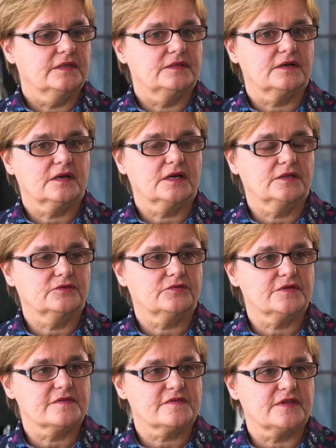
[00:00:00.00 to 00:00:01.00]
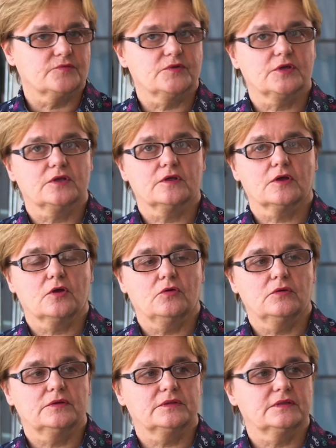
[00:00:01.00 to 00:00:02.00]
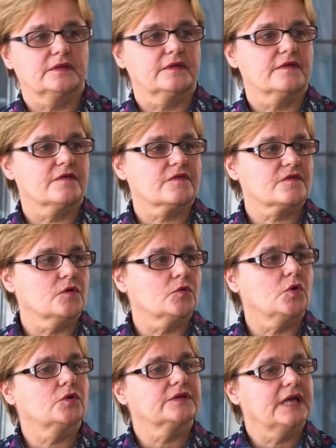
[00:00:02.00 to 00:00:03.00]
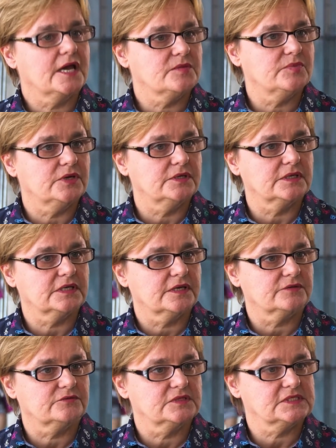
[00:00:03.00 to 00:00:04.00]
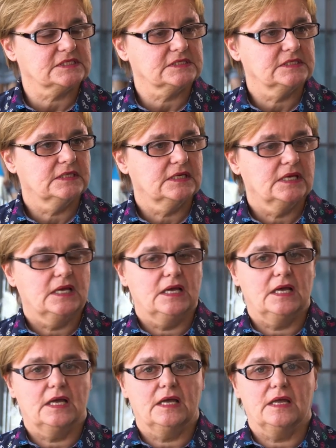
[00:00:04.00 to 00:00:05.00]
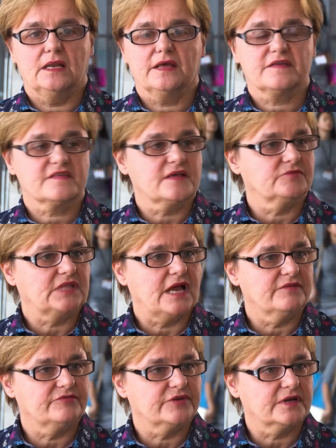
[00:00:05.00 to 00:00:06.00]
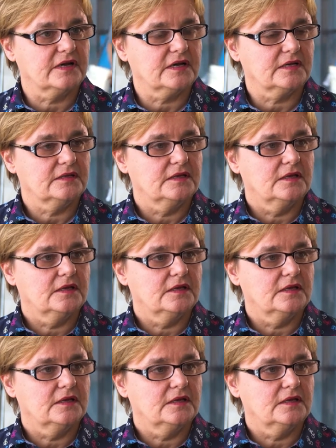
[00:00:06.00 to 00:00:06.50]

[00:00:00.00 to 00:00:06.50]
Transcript: There are countries that we call so-called high-burden countries, like South Africa